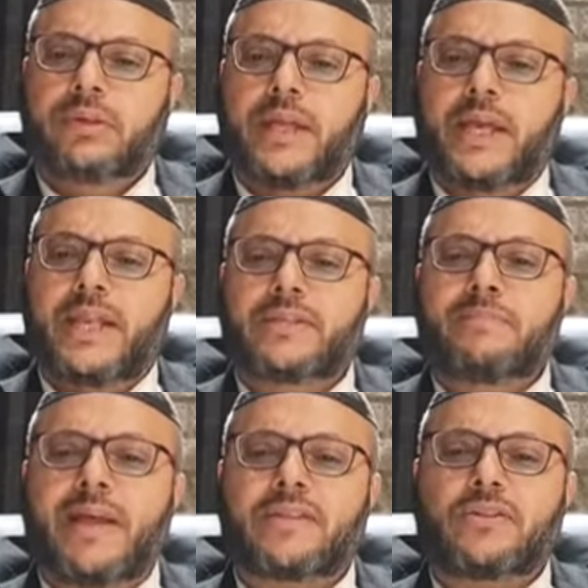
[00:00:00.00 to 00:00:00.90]
it is
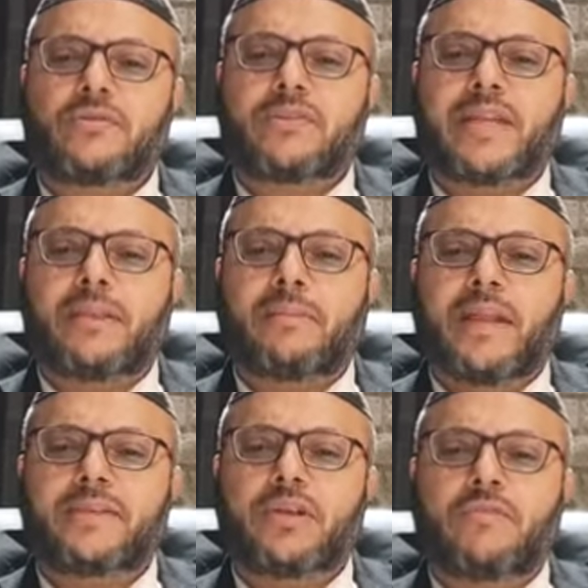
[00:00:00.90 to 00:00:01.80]
best to recite the
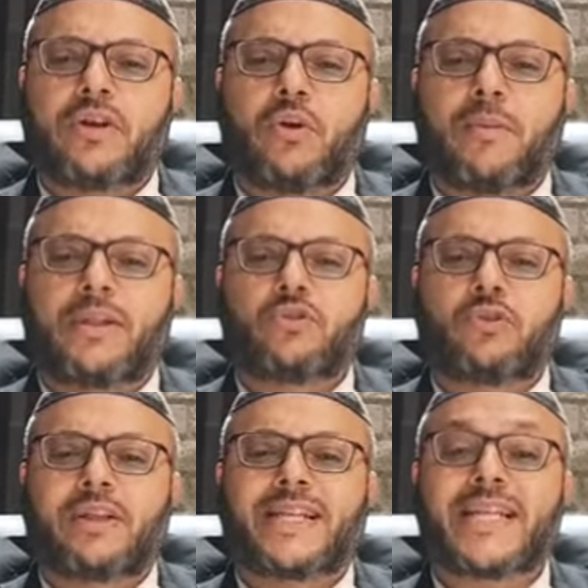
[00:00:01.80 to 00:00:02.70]
blessing of Hagomel
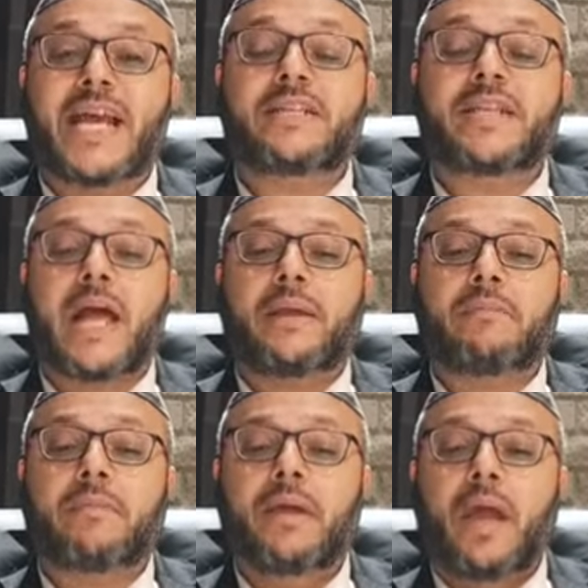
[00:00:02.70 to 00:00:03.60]
during the
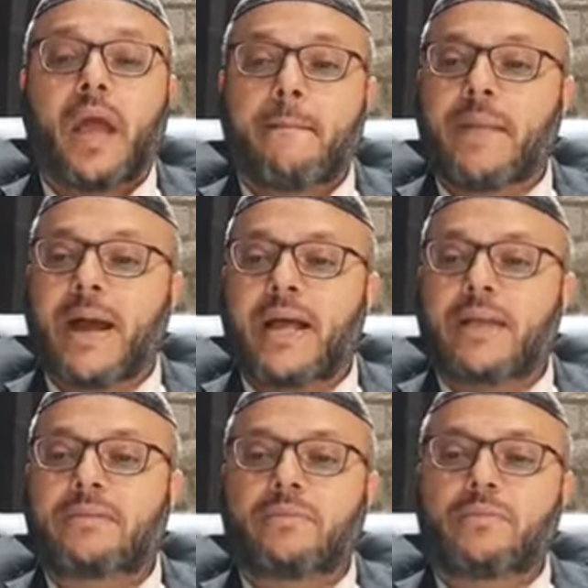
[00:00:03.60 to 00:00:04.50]
daytime,
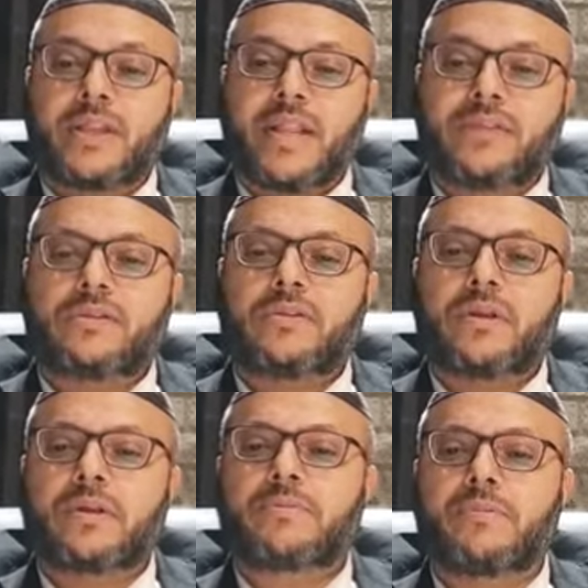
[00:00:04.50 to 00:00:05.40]
but when
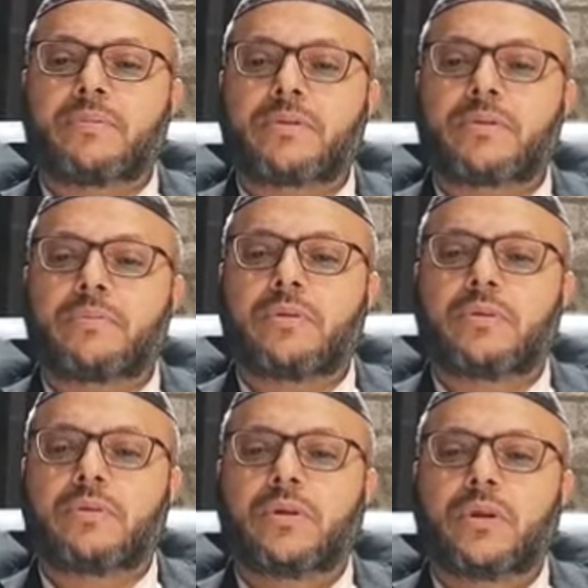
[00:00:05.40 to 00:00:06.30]
necessary, it's
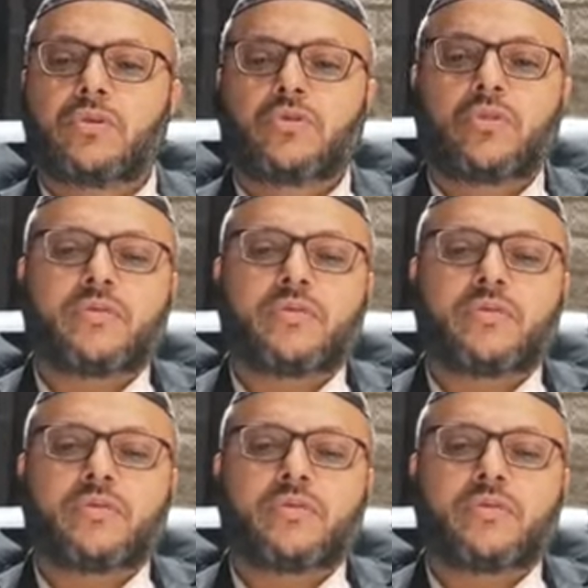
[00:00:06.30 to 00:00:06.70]
permissible to